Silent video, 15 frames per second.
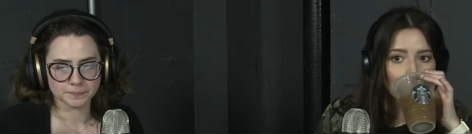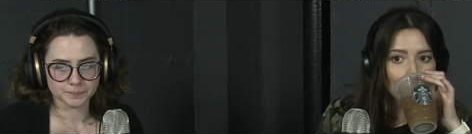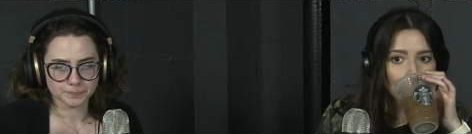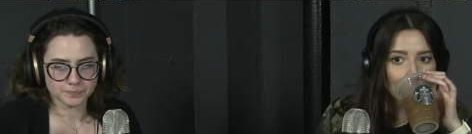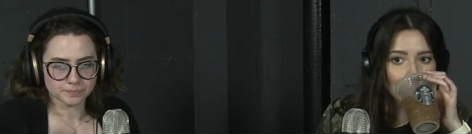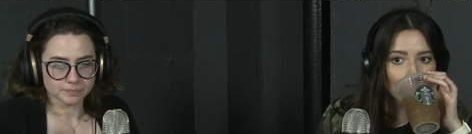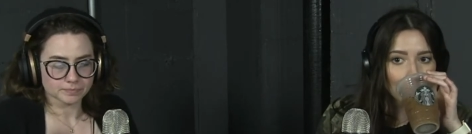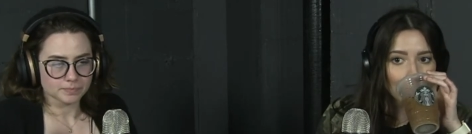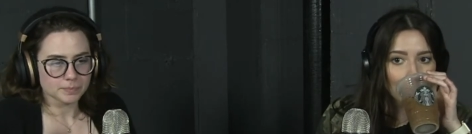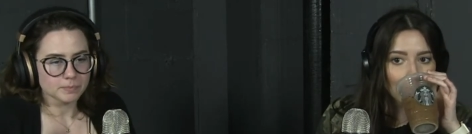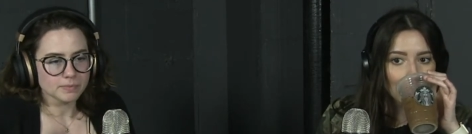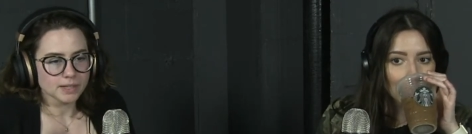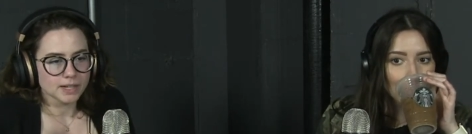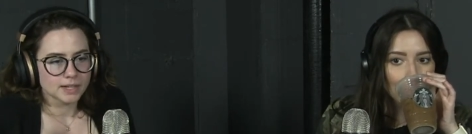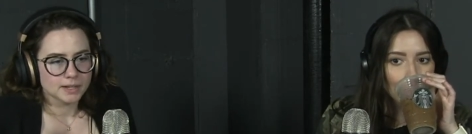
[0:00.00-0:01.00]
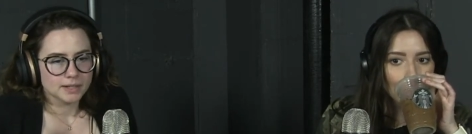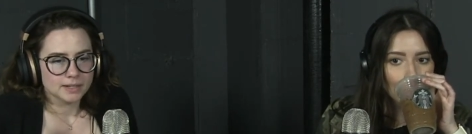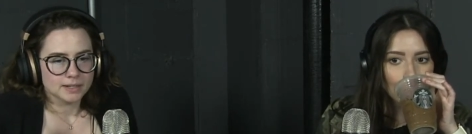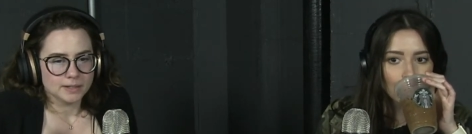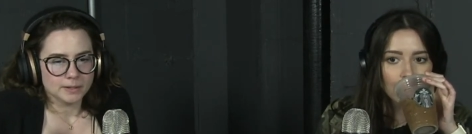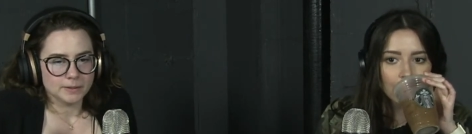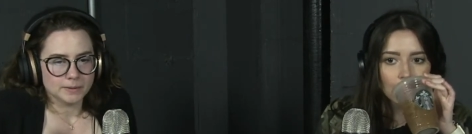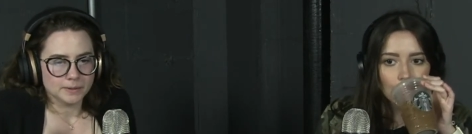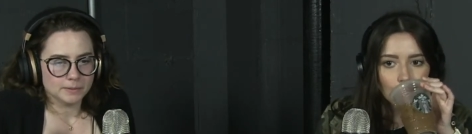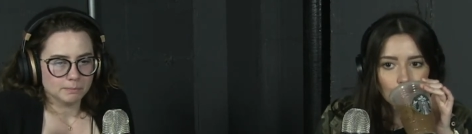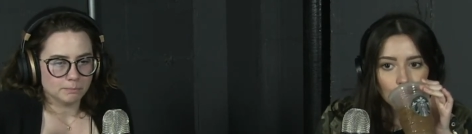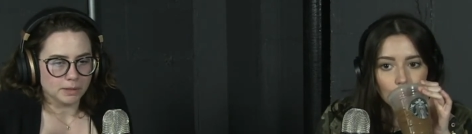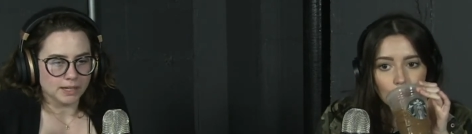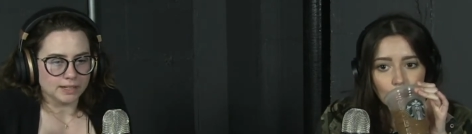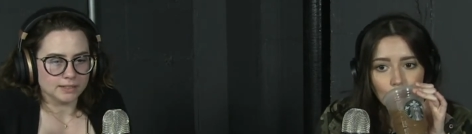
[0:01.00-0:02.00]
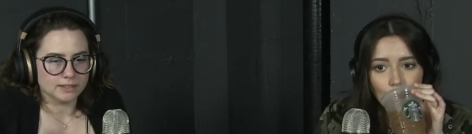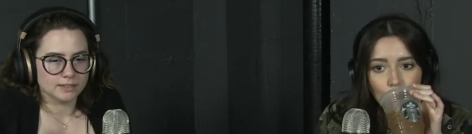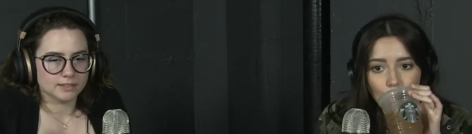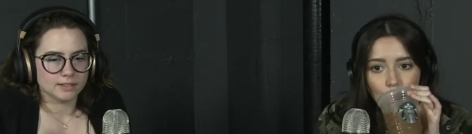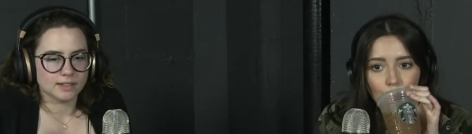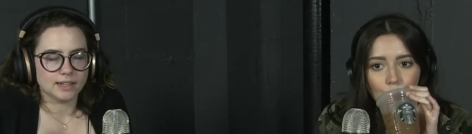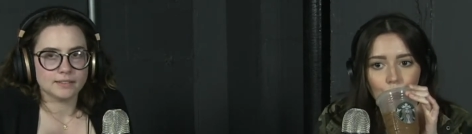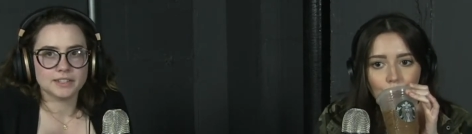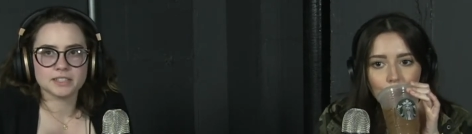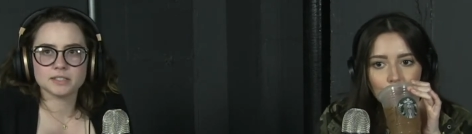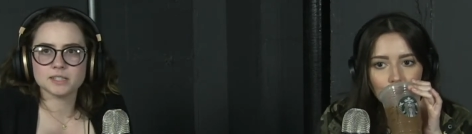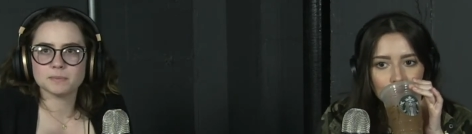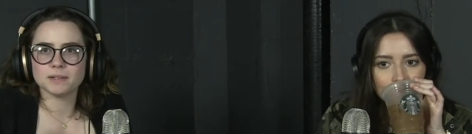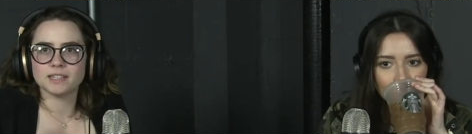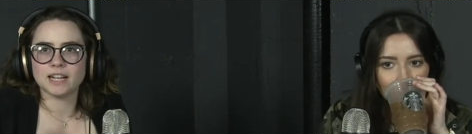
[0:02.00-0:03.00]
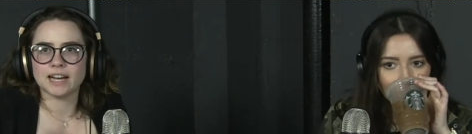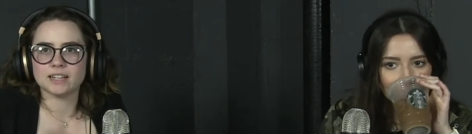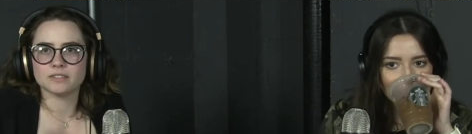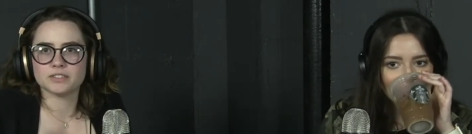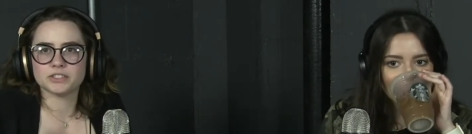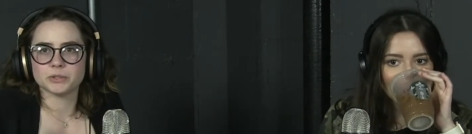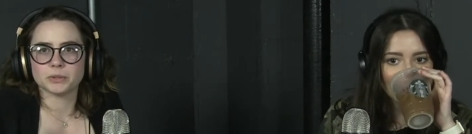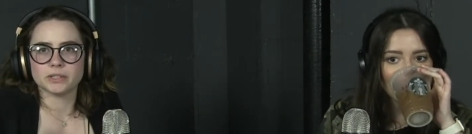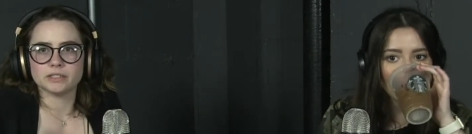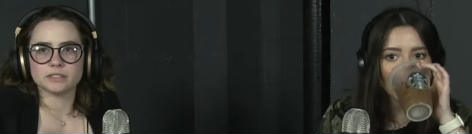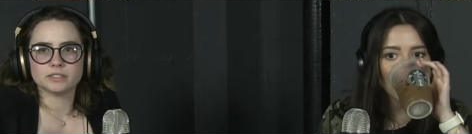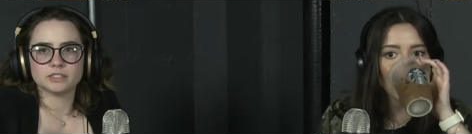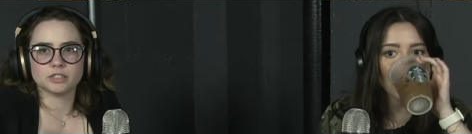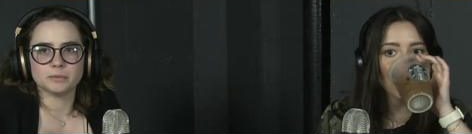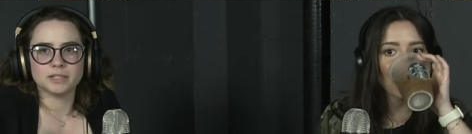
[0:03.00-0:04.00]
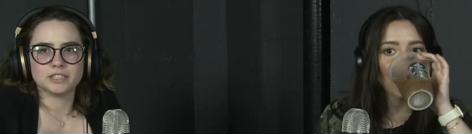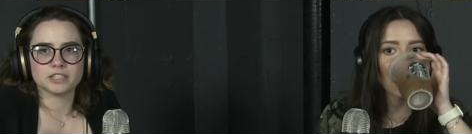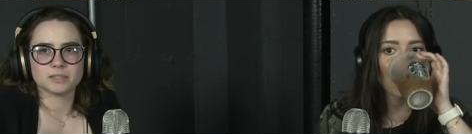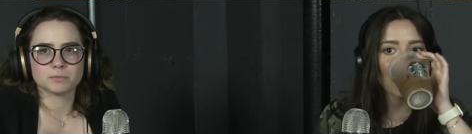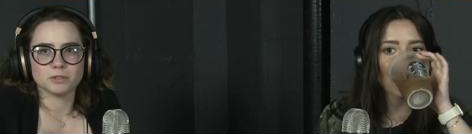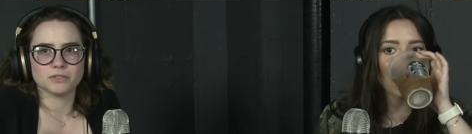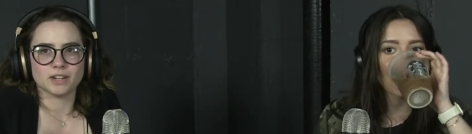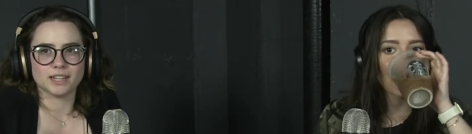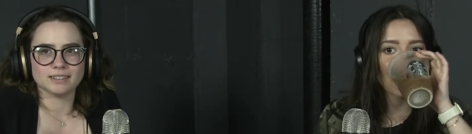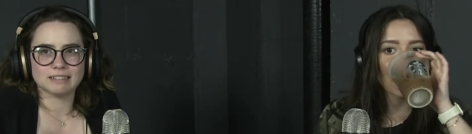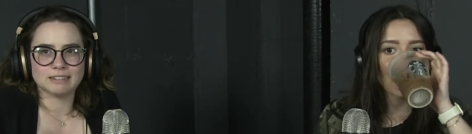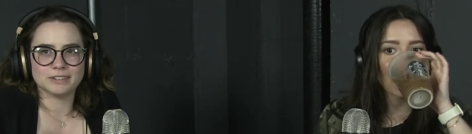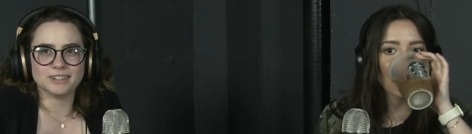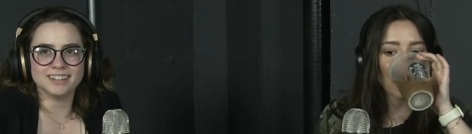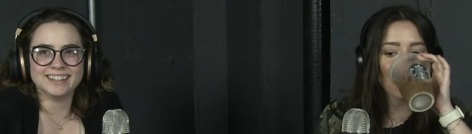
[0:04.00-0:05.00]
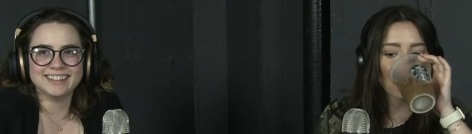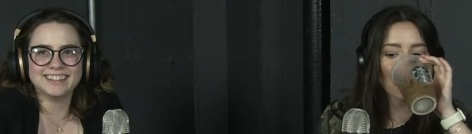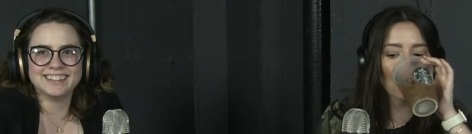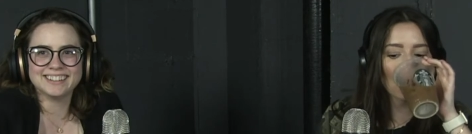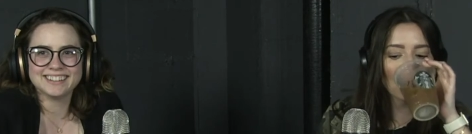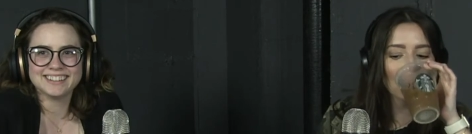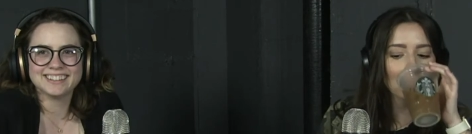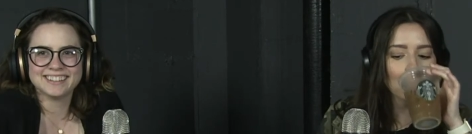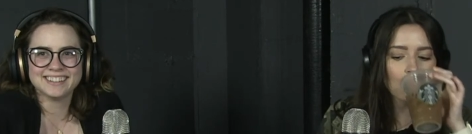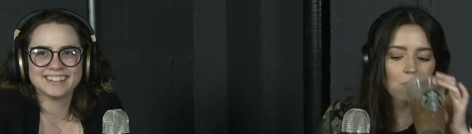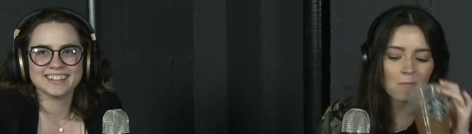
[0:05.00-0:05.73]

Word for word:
Speaker 1: Ooh. But Ooh. This has been kind of short. Should we just move on though? Mm-hmm.